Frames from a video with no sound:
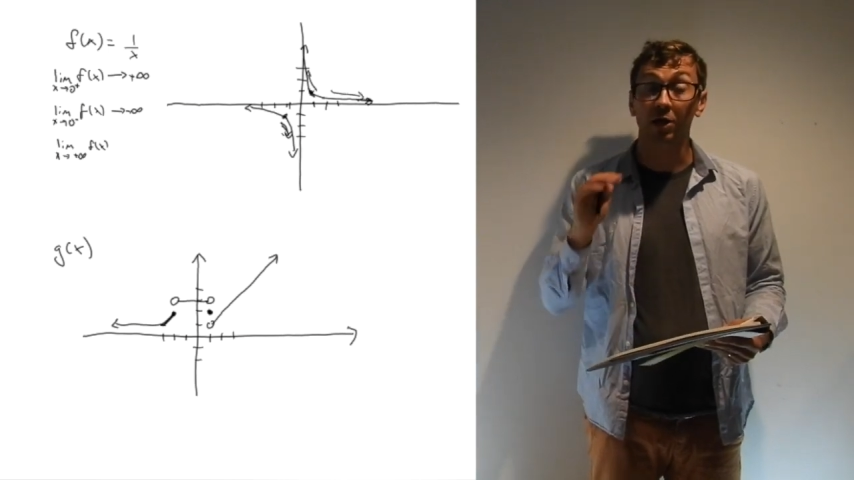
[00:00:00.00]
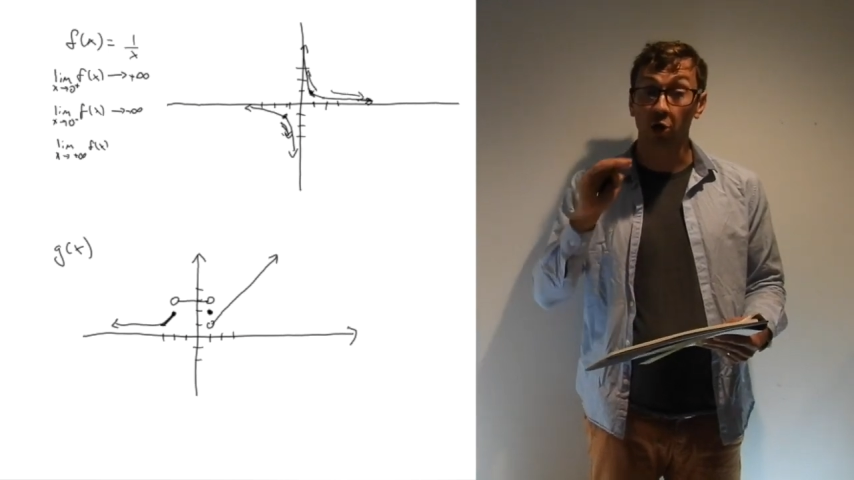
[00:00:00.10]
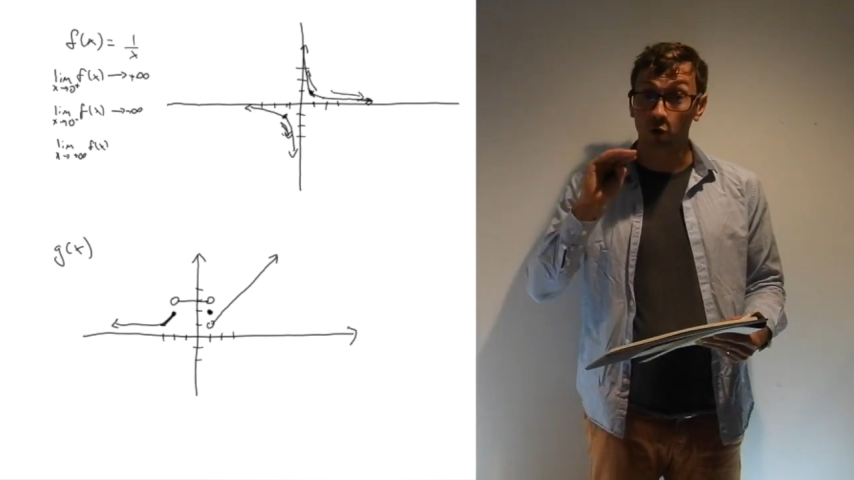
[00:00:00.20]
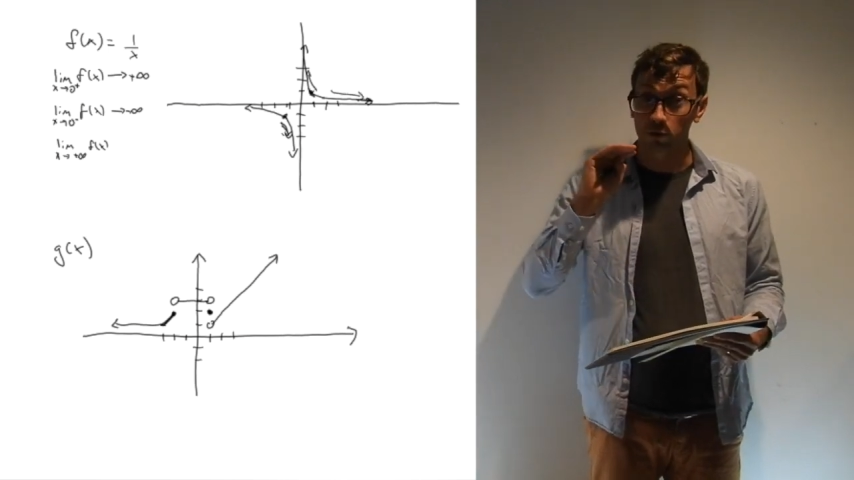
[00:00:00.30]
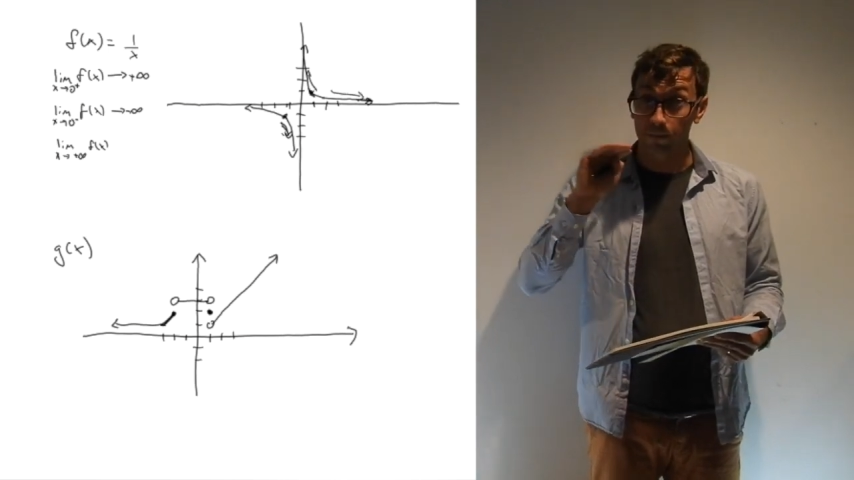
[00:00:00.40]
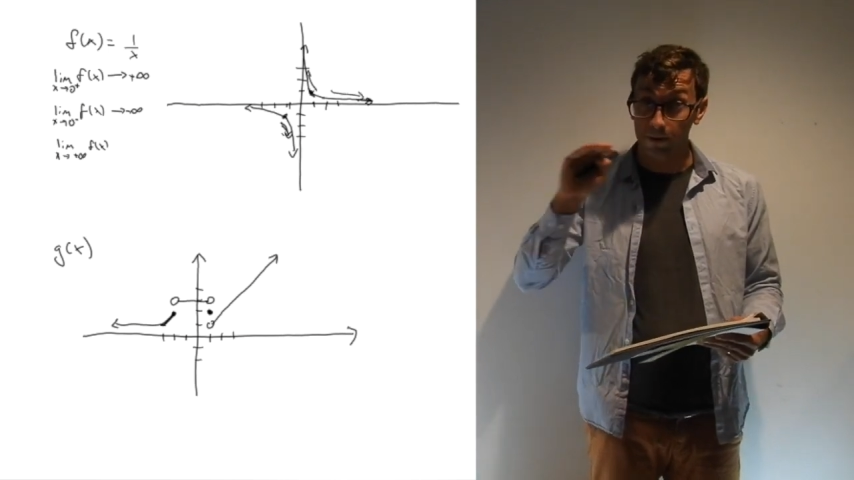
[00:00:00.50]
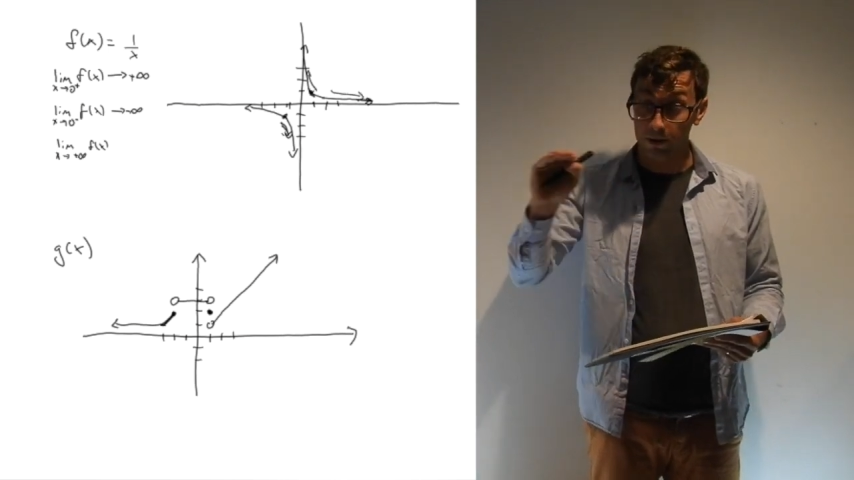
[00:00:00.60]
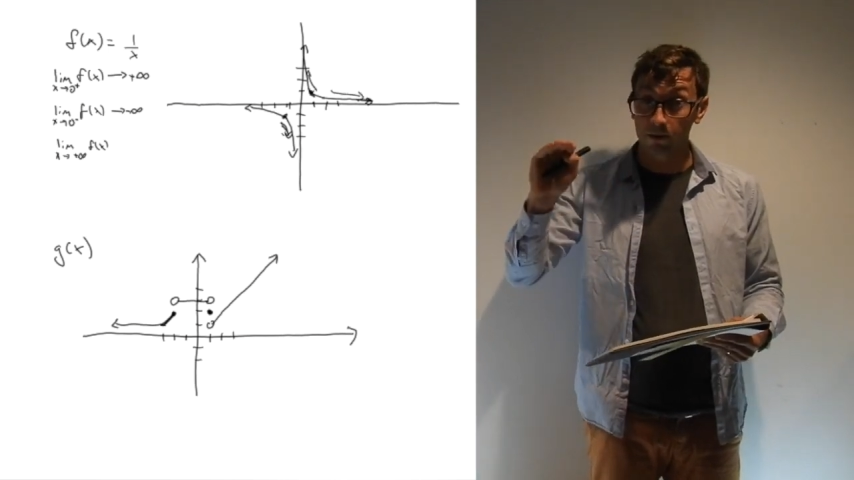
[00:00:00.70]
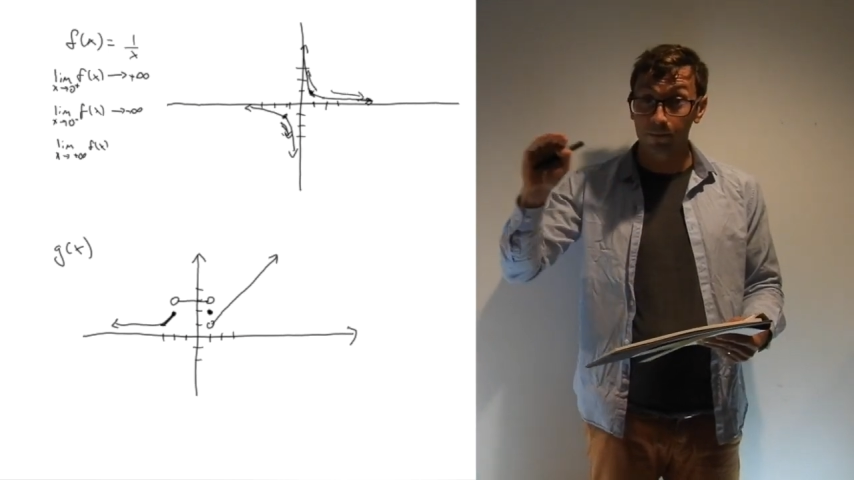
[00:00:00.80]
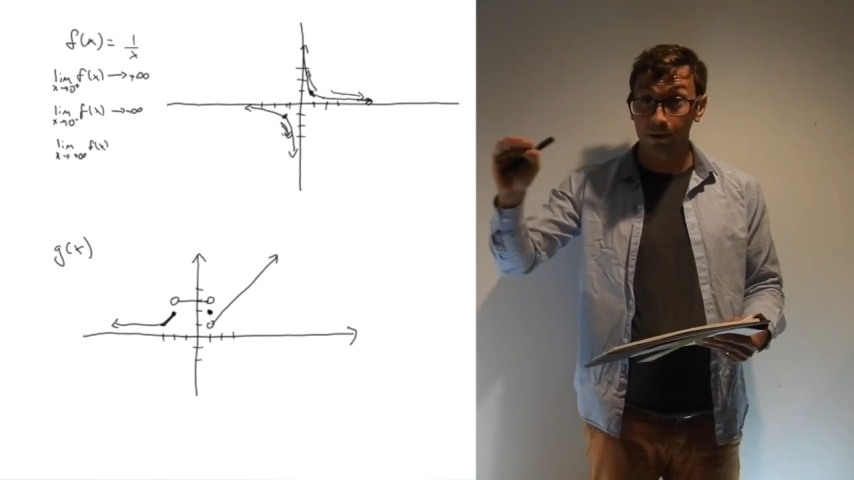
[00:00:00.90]
goes
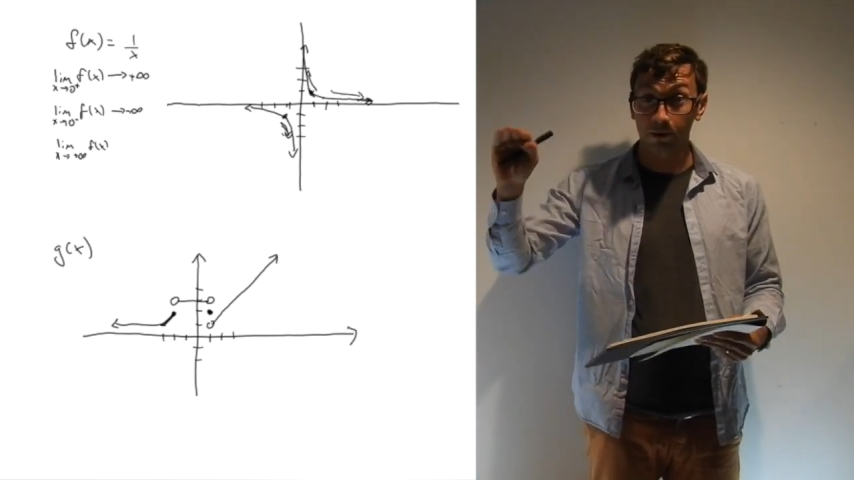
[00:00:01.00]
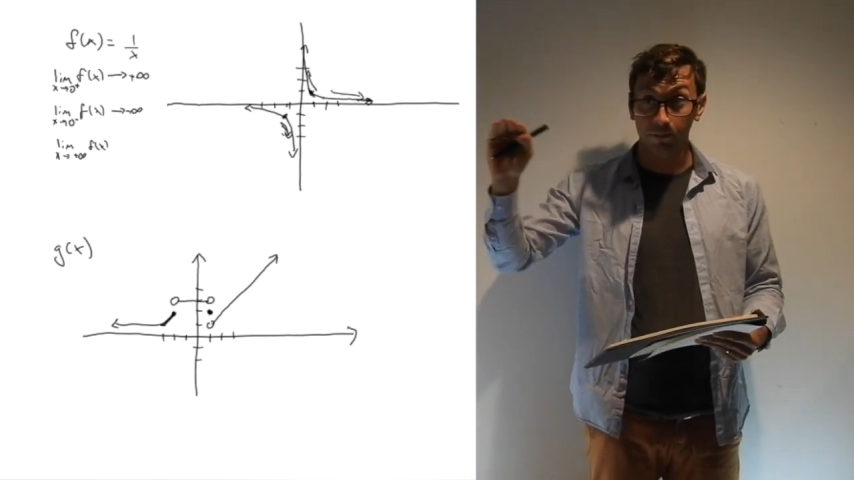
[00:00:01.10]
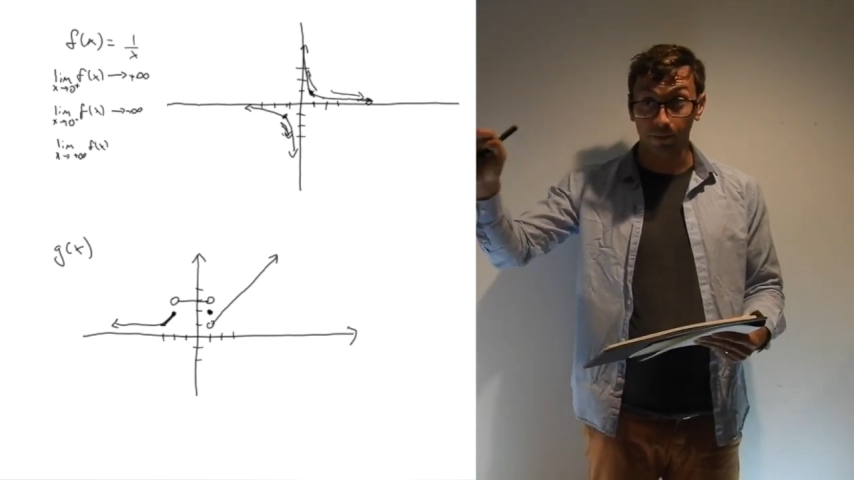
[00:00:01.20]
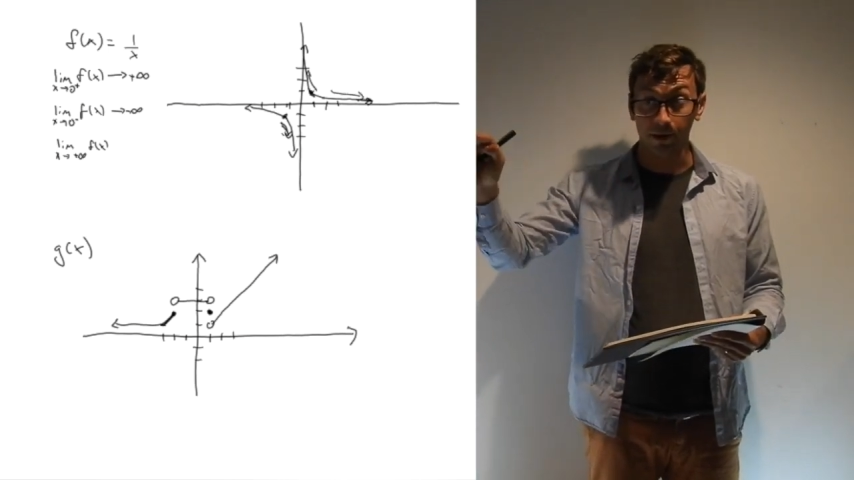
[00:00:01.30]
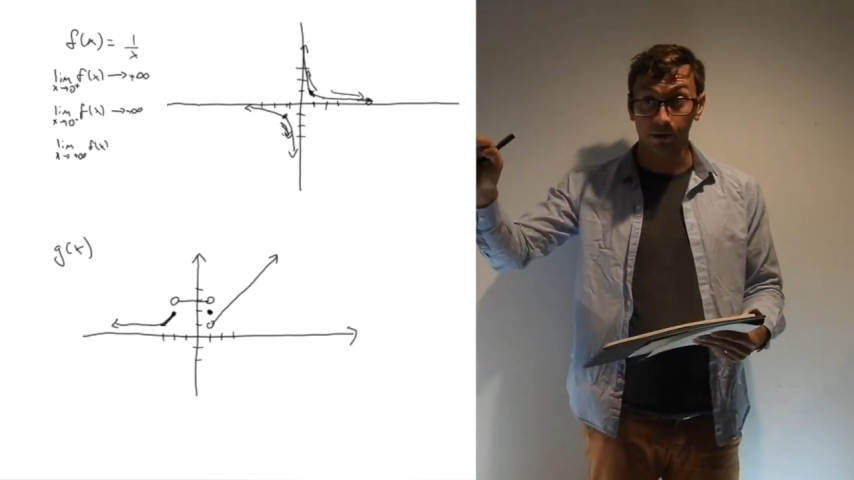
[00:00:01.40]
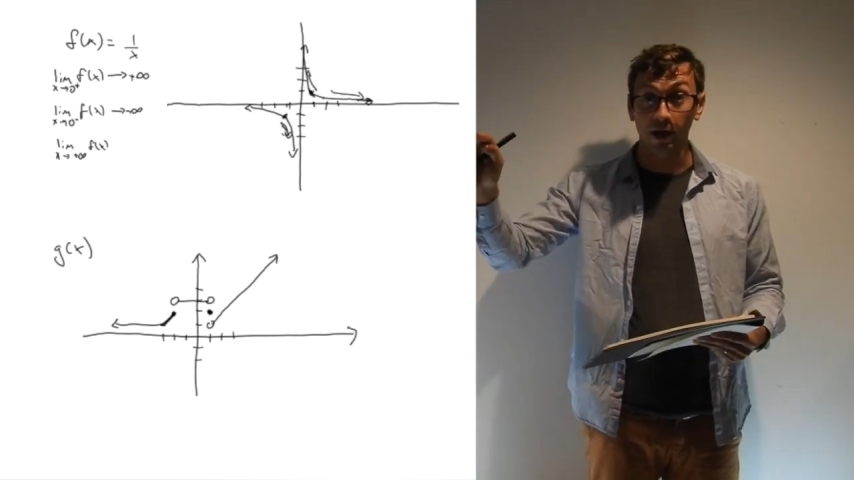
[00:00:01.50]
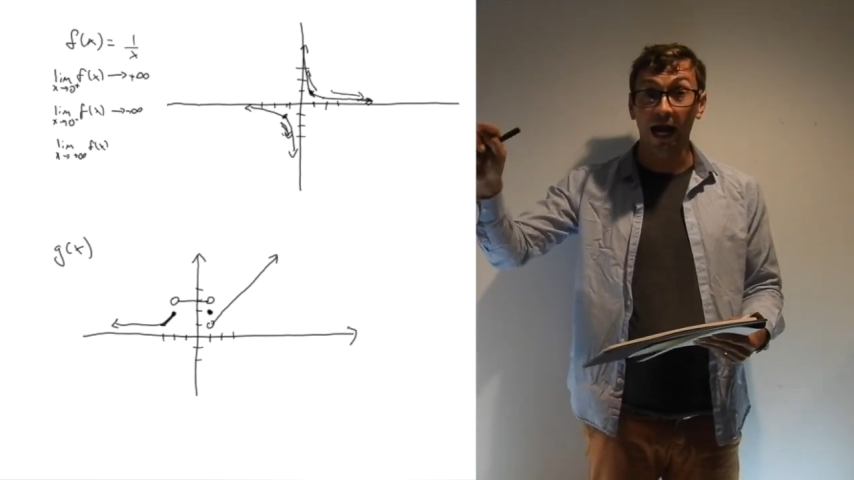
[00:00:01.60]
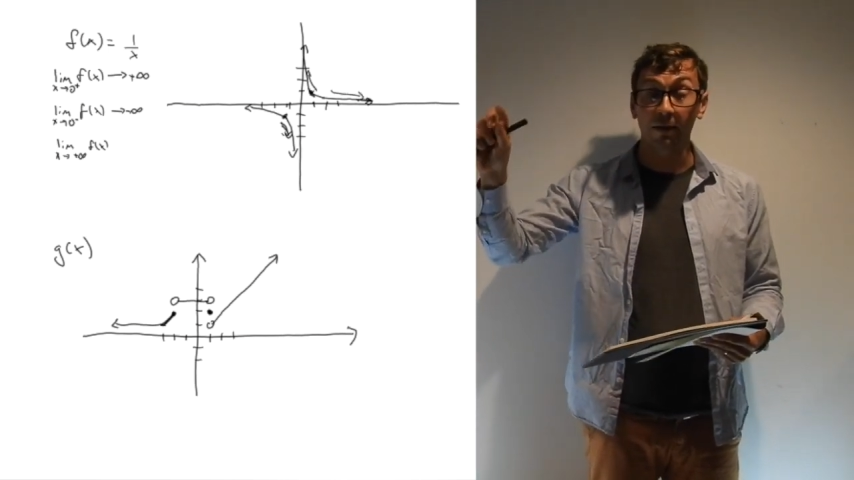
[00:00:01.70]
bigger and bigger and bigger,